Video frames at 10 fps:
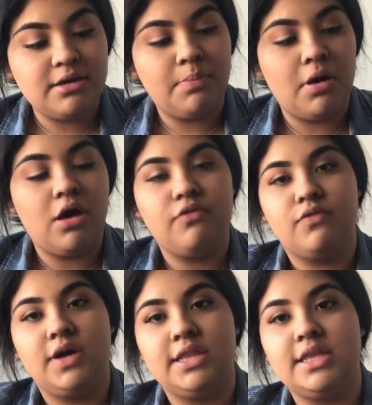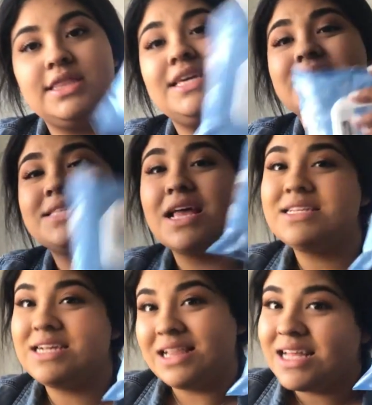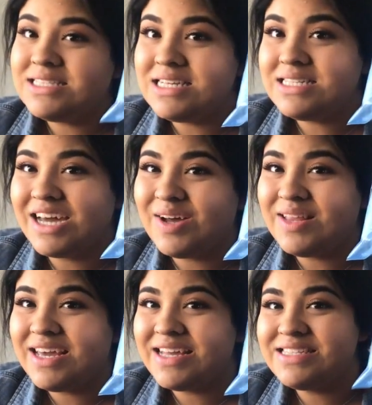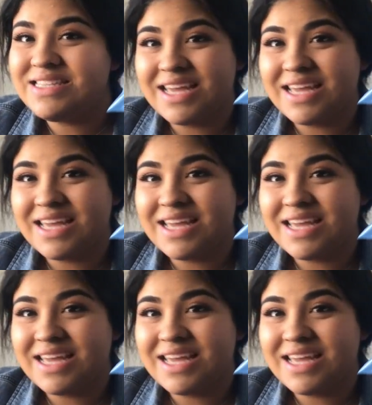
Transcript: makeup off with these cleansing towelettes.